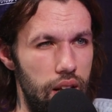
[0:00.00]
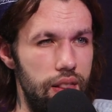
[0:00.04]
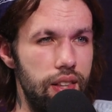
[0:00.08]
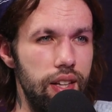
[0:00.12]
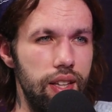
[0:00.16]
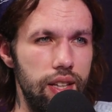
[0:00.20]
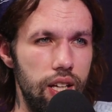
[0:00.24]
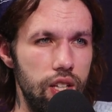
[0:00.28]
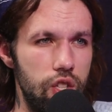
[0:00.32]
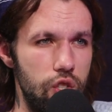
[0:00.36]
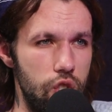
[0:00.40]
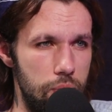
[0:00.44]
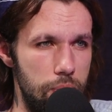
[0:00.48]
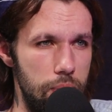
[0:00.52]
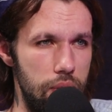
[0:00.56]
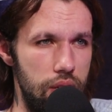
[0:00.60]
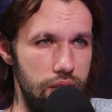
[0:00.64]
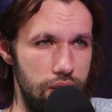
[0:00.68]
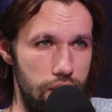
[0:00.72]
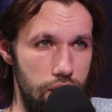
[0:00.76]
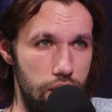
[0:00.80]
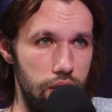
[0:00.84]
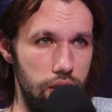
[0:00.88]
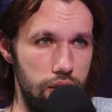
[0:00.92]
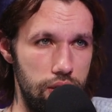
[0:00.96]
I think that's just
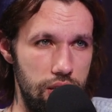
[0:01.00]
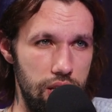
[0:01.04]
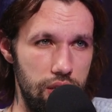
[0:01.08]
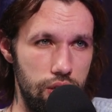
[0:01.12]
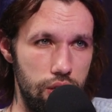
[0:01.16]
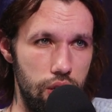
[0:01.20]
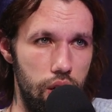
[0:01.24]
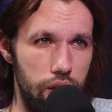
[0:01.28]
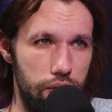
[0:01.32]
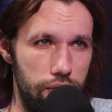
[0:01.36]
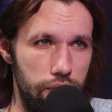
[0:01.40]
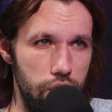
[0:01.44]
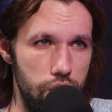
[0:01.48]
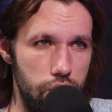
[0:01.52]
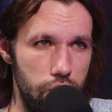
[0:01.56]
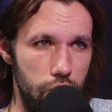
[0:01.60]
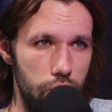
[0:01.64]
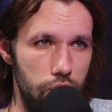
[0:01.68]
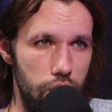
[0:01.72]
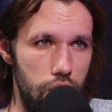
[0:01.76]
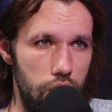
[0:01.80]
because I did TikTok for so